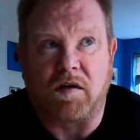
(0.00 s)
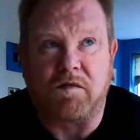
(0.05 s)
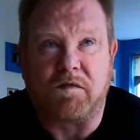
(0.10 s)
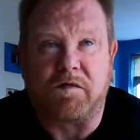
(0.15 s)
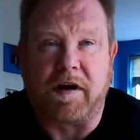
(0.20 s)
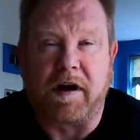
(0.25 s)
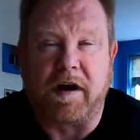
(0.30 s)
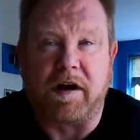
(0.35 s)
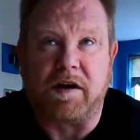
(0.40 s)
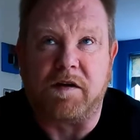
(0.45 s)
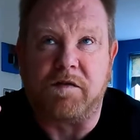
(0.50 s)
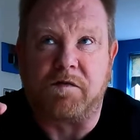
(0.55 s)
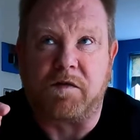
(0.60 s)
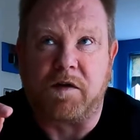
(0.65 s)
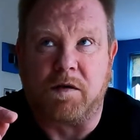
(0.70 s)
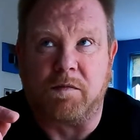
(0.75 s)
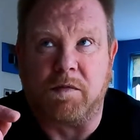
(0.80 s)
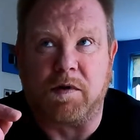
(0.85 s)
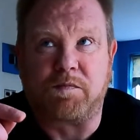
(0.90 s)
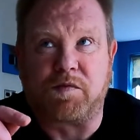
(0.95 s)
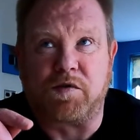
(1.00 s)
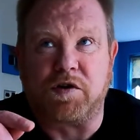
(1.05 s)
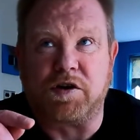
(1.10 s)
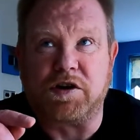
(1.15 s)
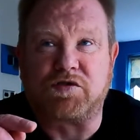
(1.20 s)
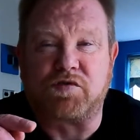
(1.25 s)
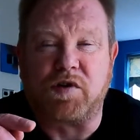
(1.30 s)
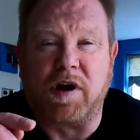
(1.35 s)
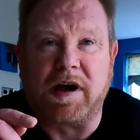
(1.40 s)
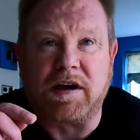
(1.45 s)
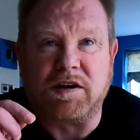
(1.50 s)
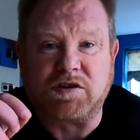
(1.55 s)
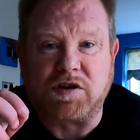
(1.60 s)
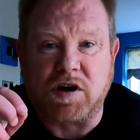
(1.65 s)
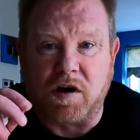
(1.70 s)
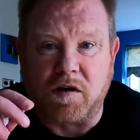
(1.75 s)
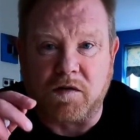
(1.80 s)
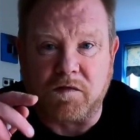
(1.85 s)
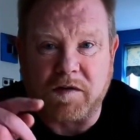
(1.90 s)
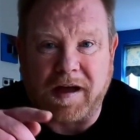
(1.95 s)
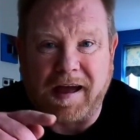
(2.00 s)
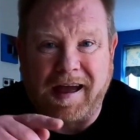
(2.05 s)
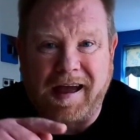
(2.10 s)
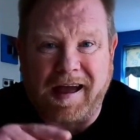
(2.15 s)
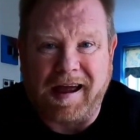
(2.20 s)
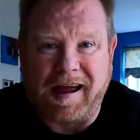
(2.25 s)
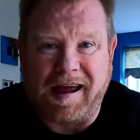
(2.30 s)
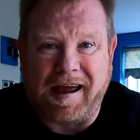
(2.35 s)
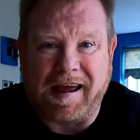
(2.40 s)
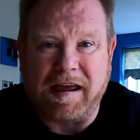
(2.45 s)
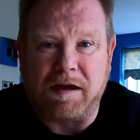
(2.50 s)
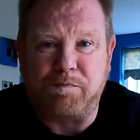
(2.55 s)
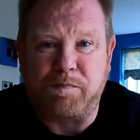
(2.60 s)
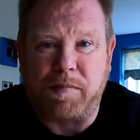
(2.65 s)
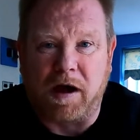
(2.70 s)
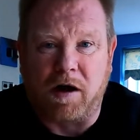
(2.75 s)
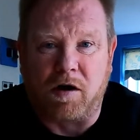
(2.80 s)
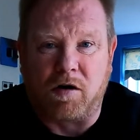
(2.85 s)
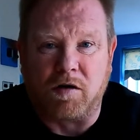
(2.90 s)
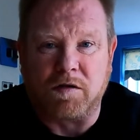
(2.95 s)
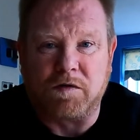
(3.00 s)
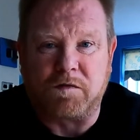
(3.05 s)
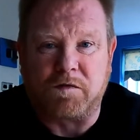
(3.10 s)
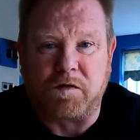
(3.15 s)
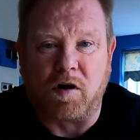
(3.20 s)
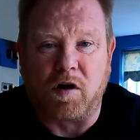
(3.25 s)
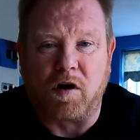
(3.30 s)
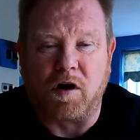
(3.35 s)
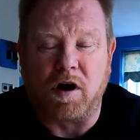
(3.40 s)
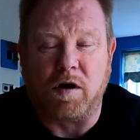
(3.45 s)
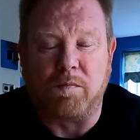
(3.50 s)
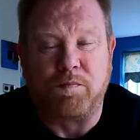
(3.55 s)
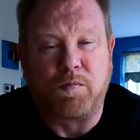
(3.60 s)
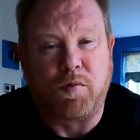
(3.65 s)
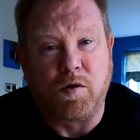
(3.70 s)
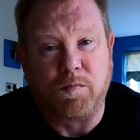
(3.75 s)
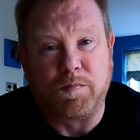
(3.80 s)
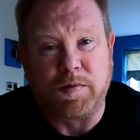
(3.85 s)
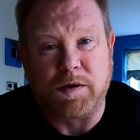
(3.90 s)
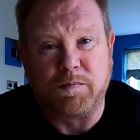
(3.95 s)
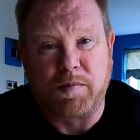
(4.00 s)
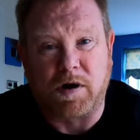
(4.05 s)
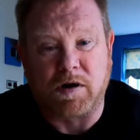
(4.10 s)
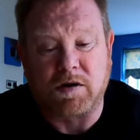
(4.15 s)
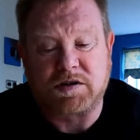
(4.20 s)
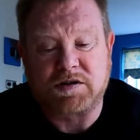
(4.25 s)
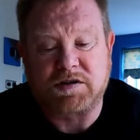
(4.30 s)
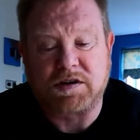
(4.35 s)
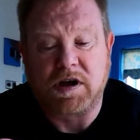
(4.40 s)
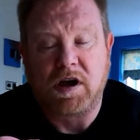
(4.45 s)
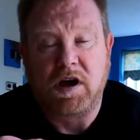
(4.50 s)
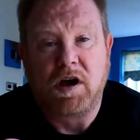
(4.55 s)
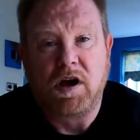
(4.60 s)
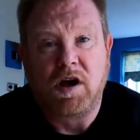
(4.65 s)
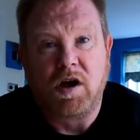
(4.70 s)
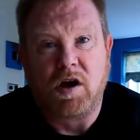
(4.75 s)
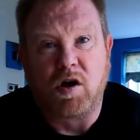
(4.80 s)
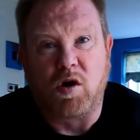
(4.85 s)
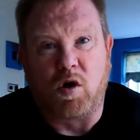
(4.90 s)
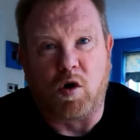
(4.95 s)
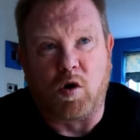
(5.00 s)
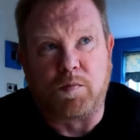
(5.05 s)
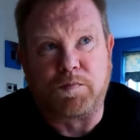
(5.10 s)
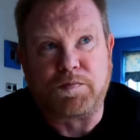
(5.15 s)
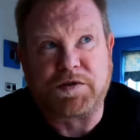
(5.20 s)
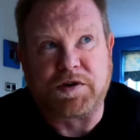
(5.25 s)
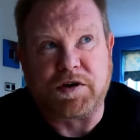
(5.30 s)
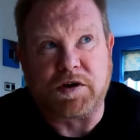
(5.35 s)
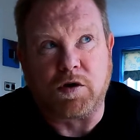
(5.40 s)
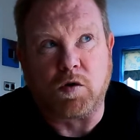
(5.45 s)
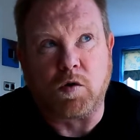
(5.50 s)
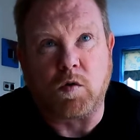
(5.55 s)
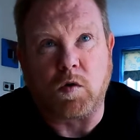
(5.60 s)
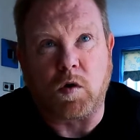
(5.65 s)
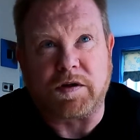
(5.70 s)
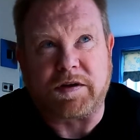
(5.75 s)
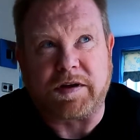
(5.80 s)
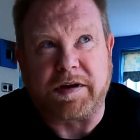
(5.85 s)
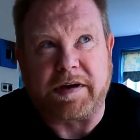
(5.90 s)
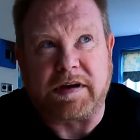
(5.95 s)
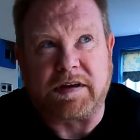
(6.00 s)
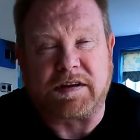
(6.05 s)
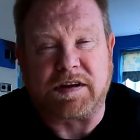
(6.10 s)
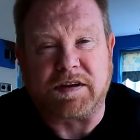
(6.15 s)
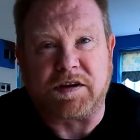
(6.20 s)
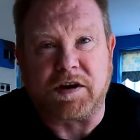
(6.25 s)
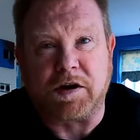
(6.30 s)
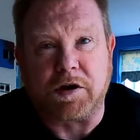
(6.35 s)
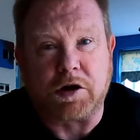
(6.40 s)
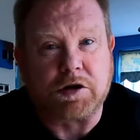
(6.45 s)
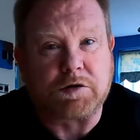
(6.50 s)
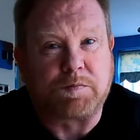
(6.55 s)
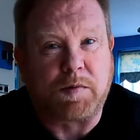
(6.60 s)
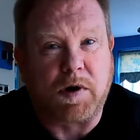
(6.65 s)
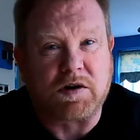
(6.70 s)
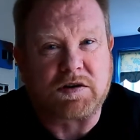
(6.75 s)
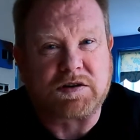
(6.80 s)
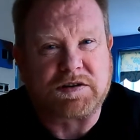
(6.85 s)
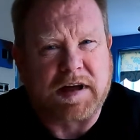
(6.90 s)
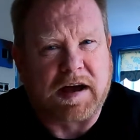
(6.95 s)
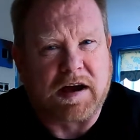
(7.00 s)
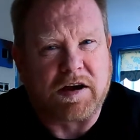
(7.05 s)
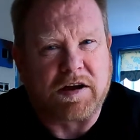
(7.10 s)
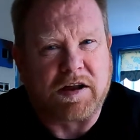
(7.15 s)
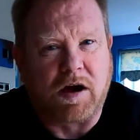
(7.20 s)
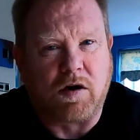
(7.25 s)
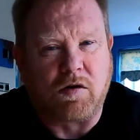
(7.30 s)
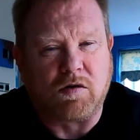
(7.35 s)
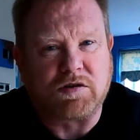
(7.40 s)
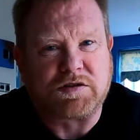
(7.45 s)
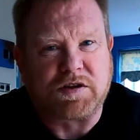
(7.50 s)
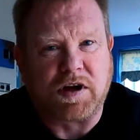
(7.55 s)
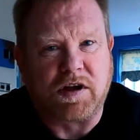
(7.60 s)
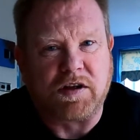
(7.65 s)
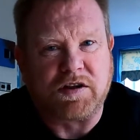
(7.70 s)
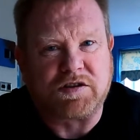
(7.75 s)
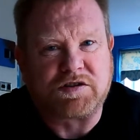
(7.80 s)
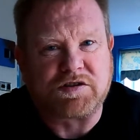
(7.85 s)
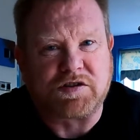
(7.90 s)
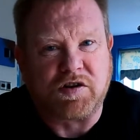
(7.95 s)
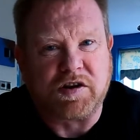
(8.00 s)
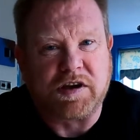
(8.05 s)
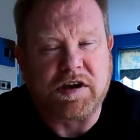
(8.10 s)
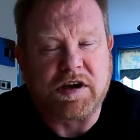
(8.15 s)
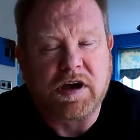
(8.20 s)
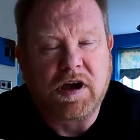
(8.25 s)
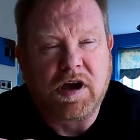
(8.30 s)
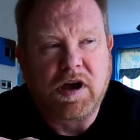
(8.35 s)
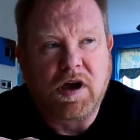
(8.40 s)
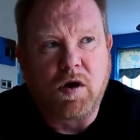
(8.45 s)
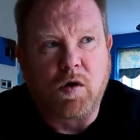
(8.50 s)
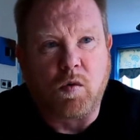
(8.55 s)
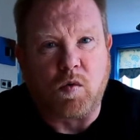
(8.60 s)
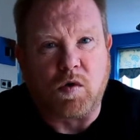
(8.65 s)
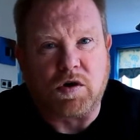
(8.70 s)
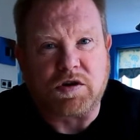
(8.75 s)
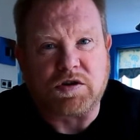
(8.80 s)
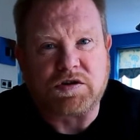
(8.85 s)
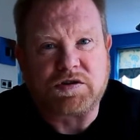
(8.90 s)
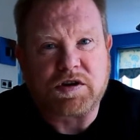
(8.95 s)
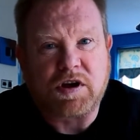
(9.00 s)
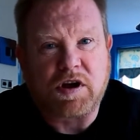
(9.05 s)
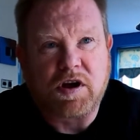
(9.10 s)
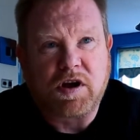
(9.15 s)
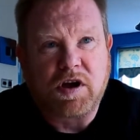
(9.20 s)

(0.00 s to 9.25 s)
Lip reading: vary from a price range of £8 for a puppy box up to, I think the dearest box that I noticed on the site was